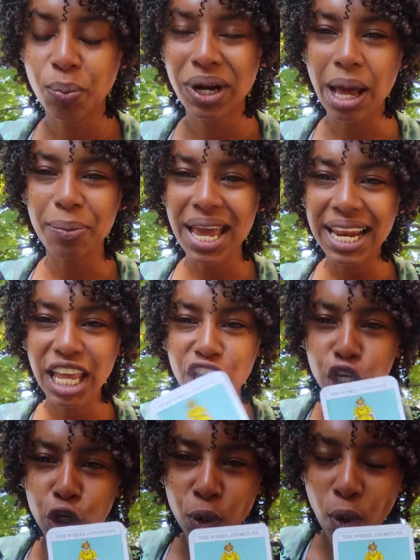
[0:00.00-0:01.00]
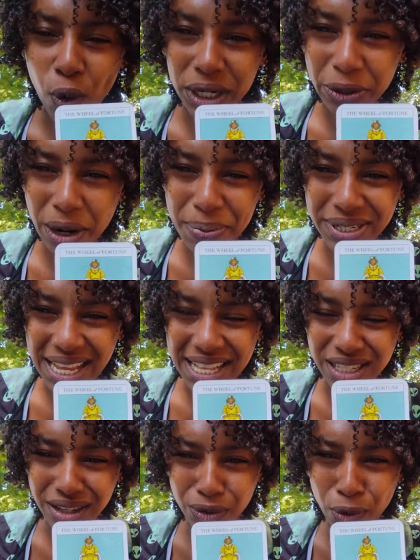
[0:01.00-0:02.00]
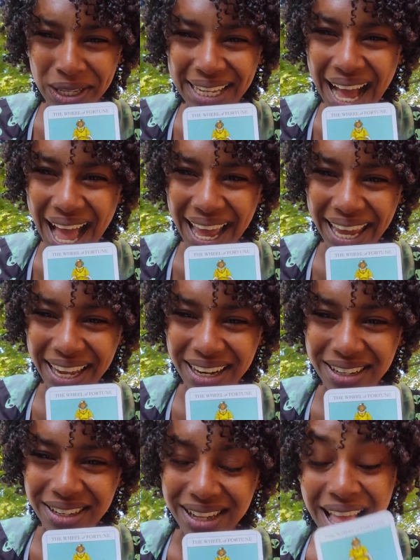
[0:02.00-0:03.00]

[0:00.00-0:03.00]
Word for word: But I'm getting you only represent your own kind.